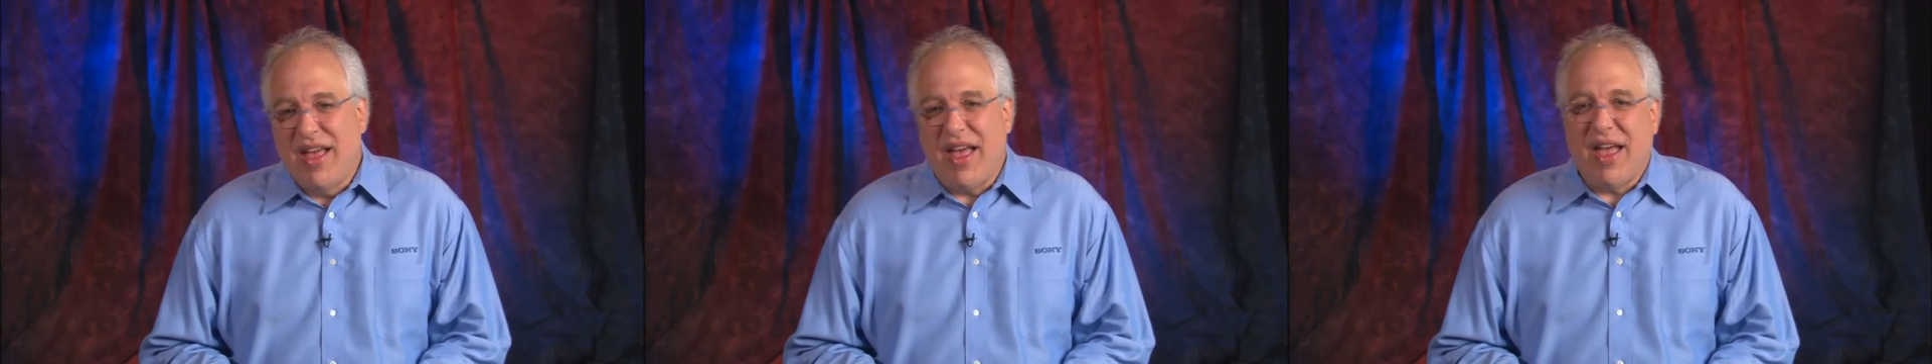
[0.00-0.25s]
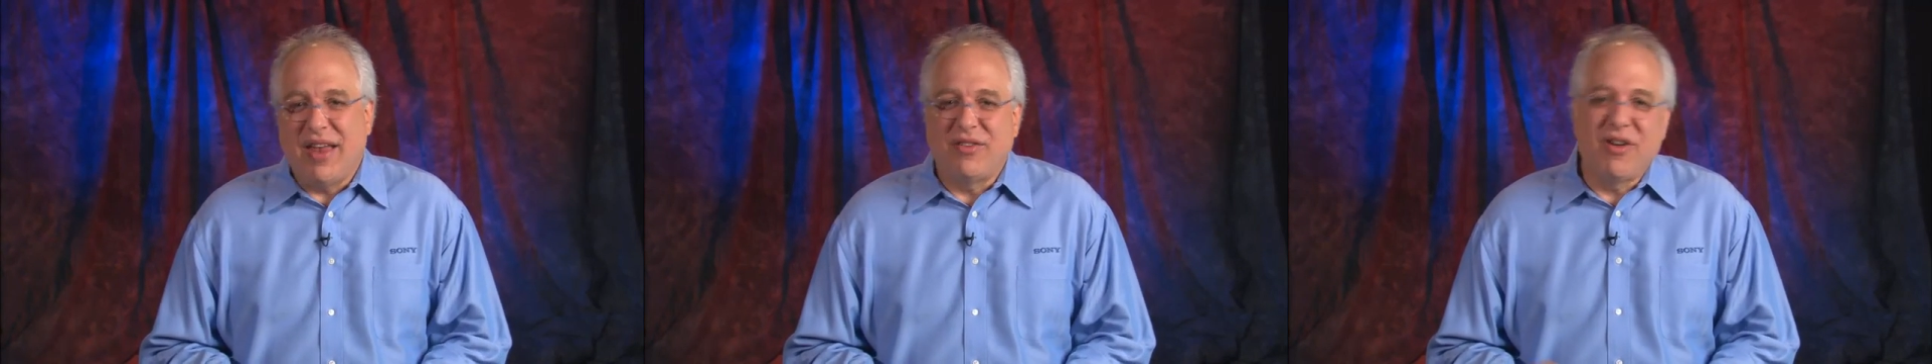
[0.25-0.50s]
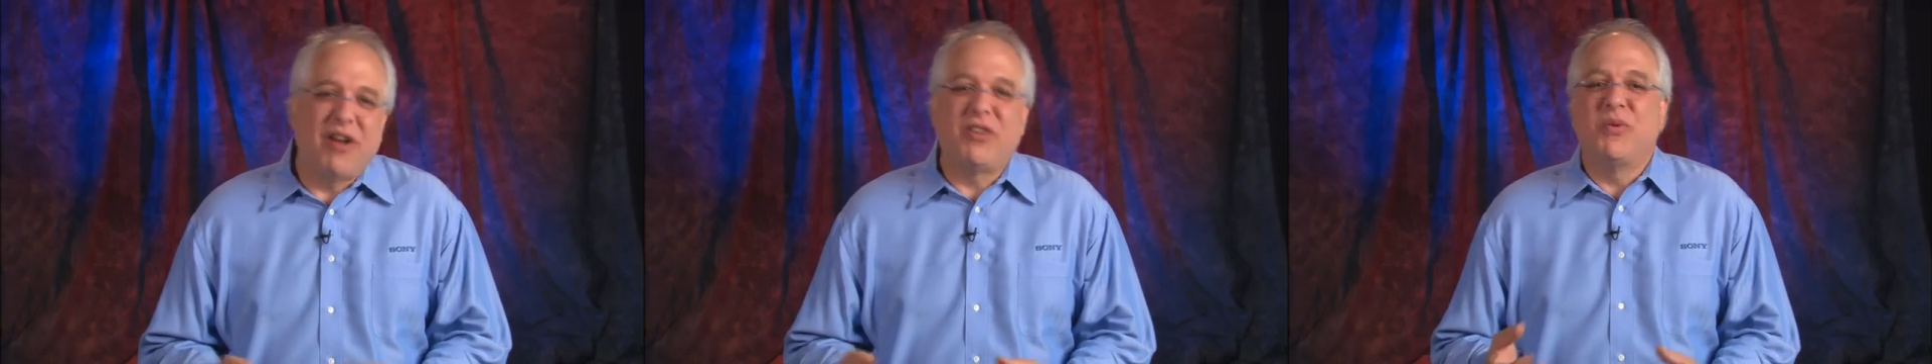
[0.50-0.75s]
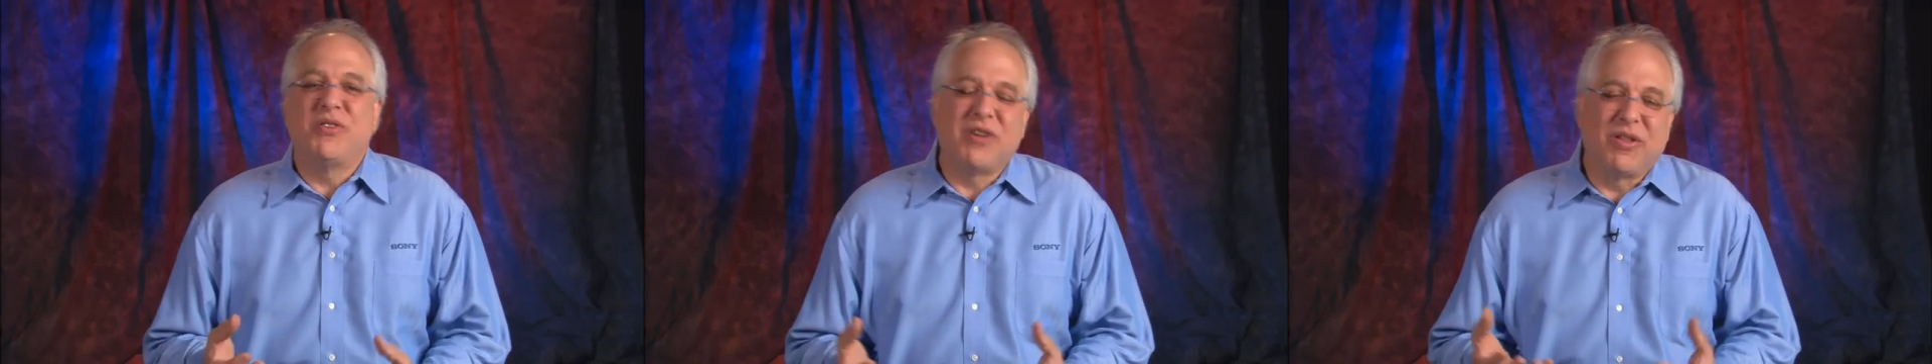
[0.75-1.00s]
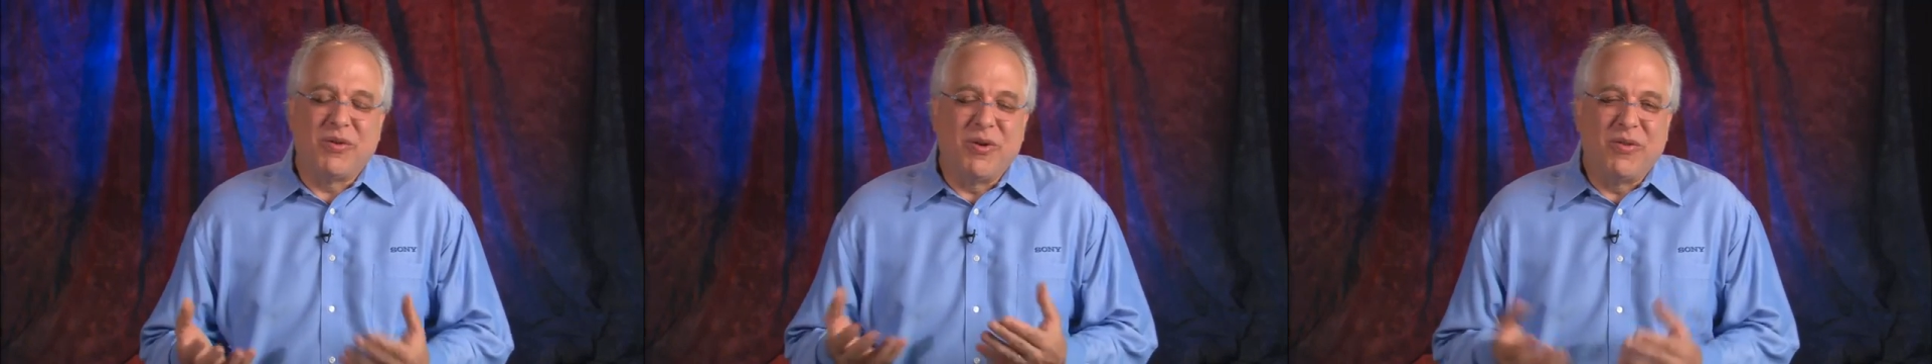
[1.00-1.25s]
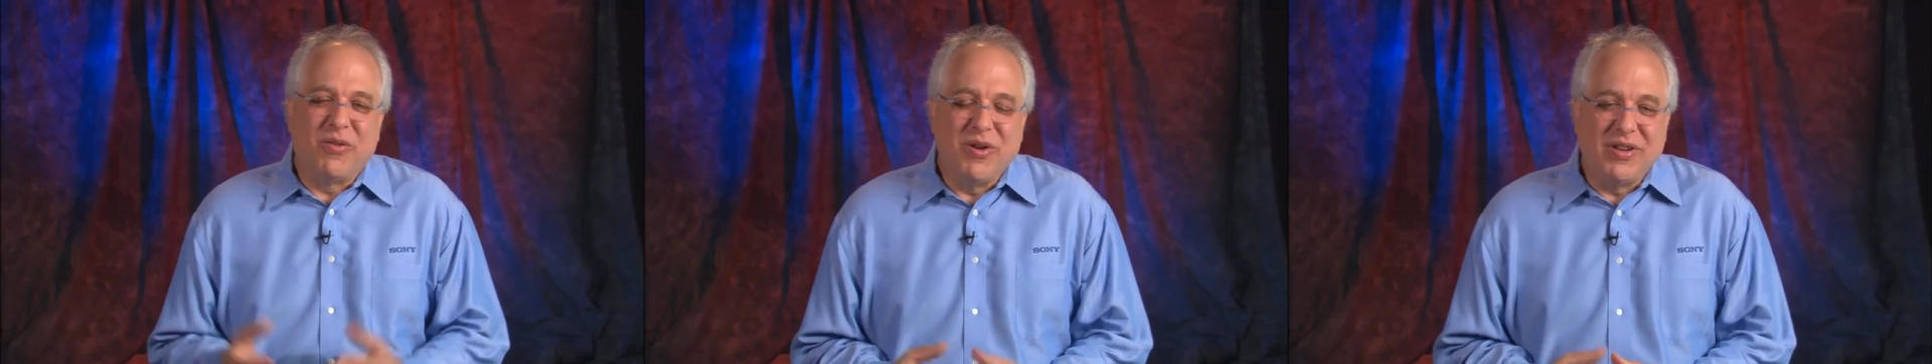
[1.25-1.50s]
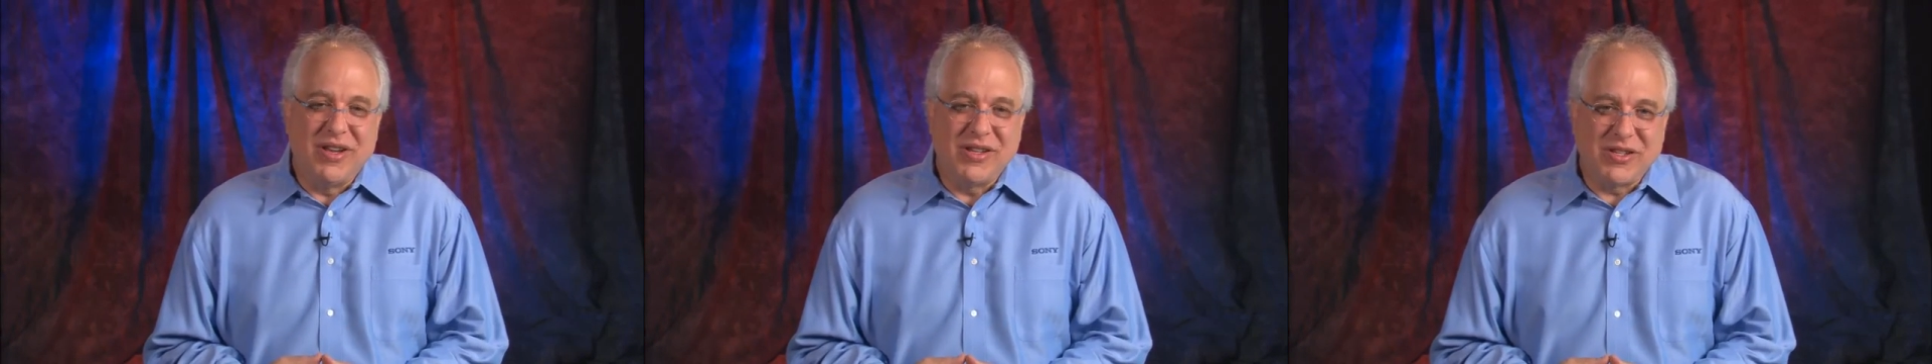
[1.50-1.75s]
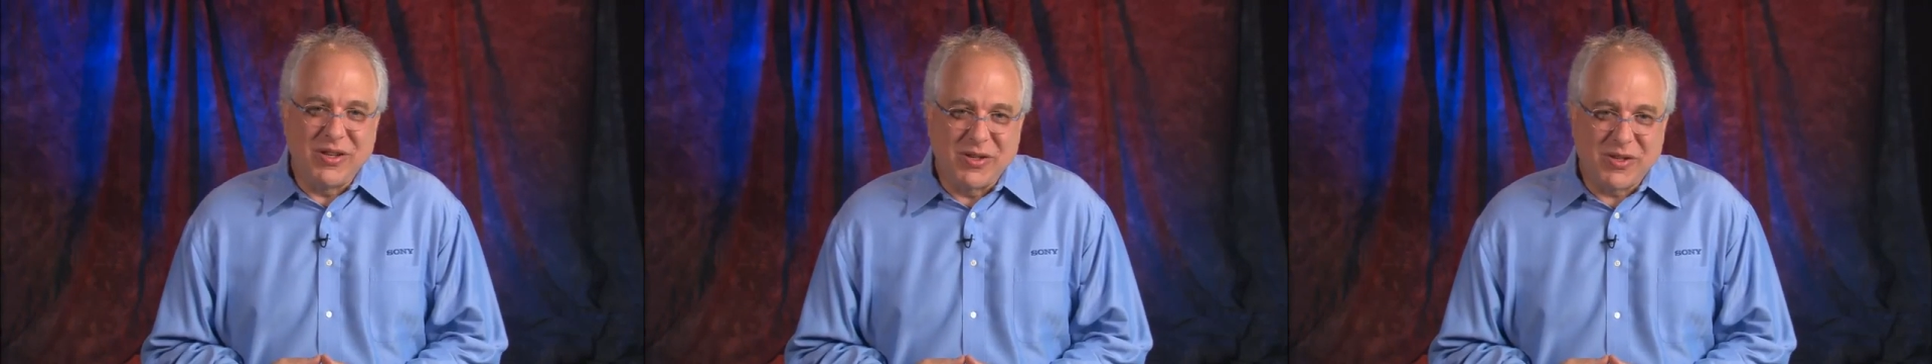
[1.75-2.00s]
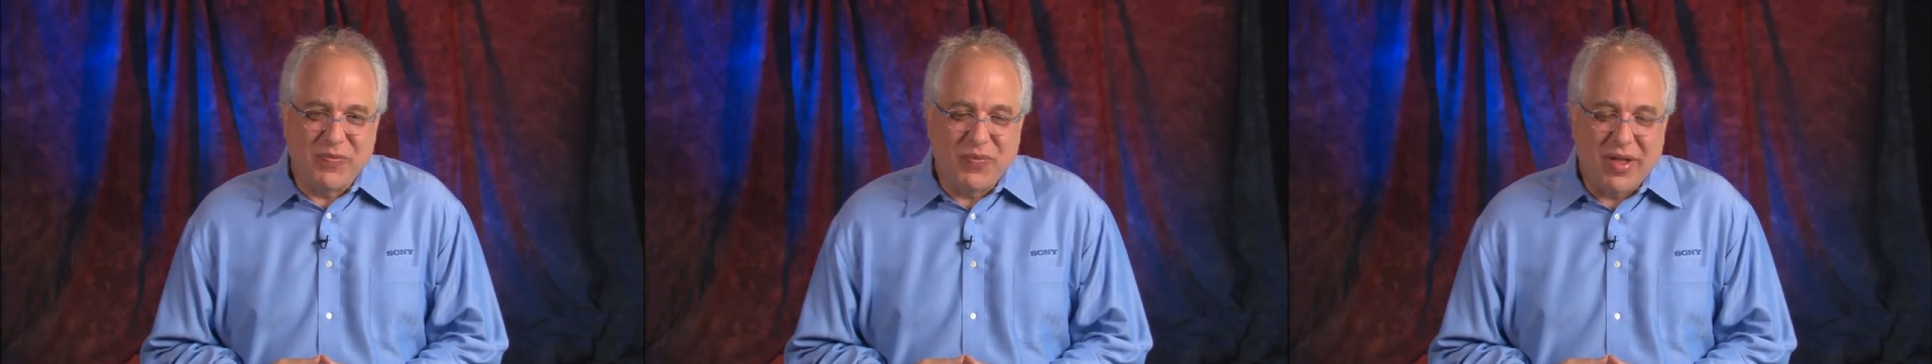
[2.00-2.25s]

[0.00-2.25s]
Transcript: and talk to each other over a distance.